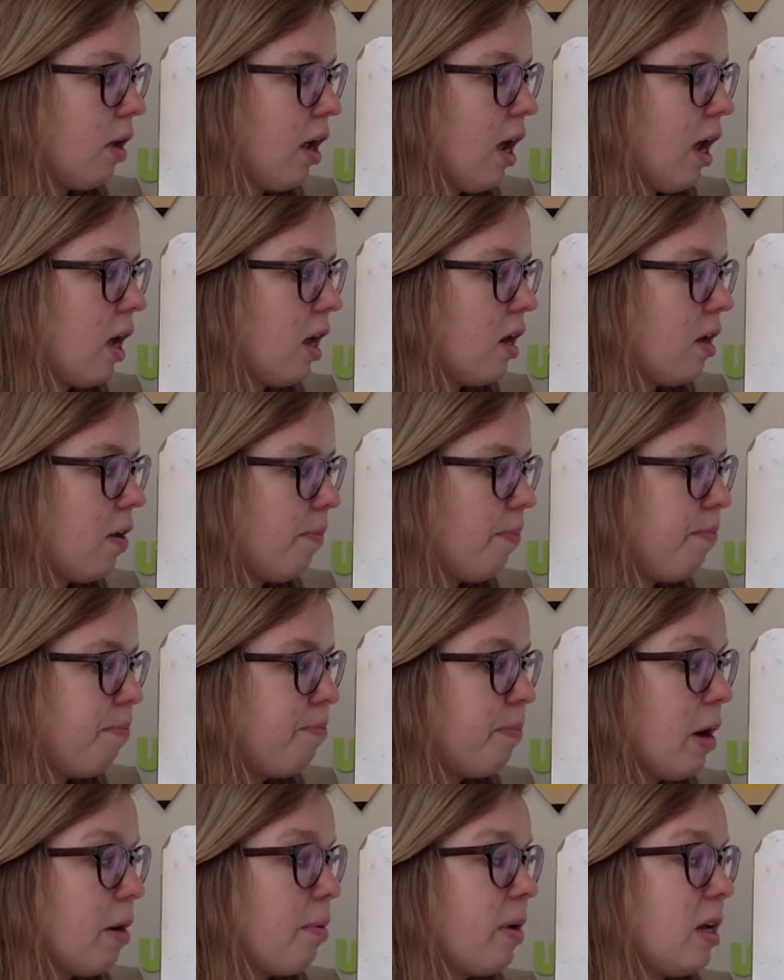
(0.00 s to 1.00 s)
yet.
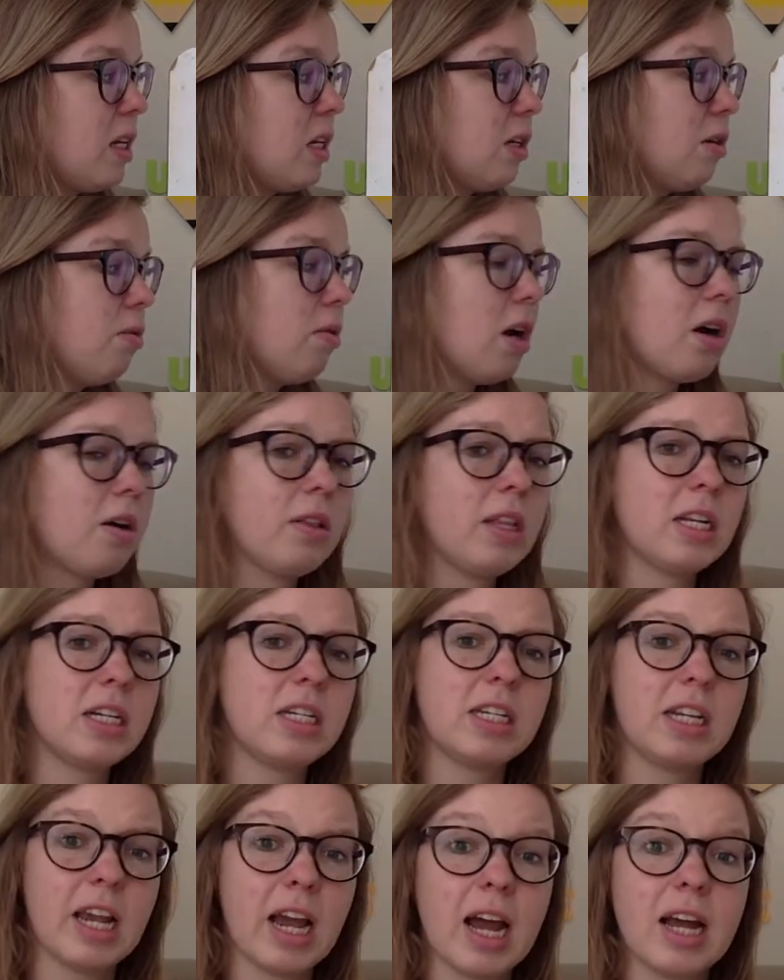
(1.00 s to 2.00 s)
But we do know that
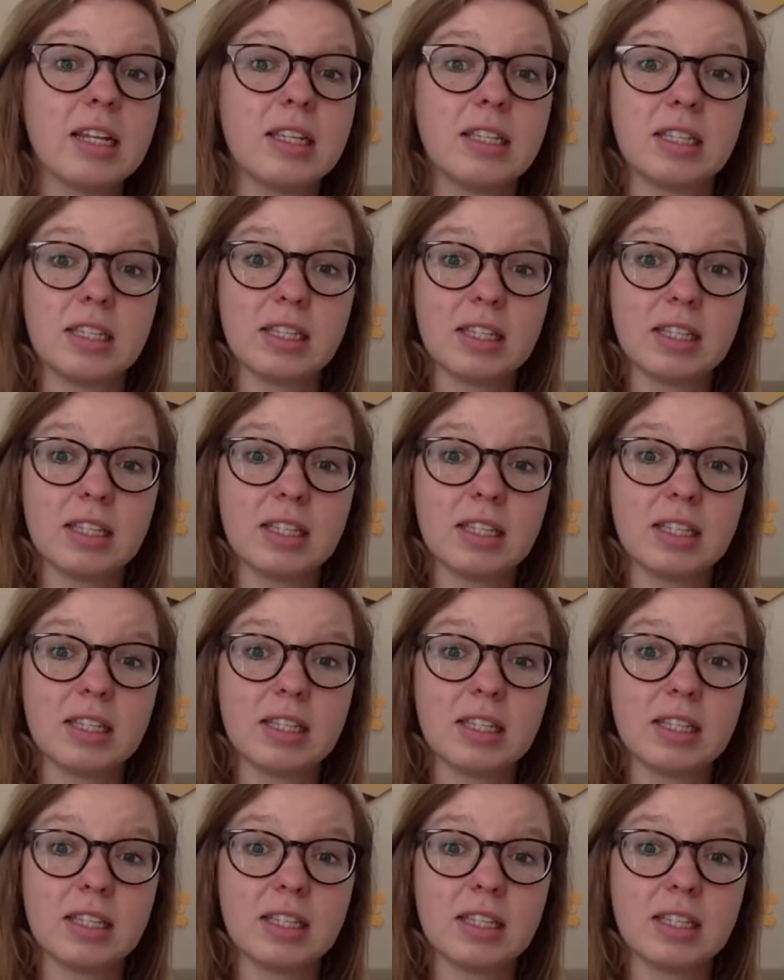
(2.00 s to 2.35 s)
she had